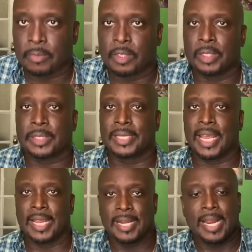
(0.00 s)

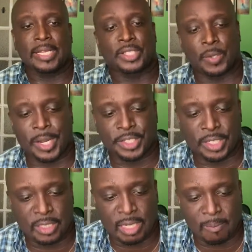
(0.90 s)
Okay, next
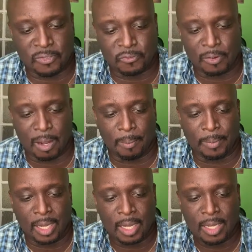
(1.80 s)
question comes from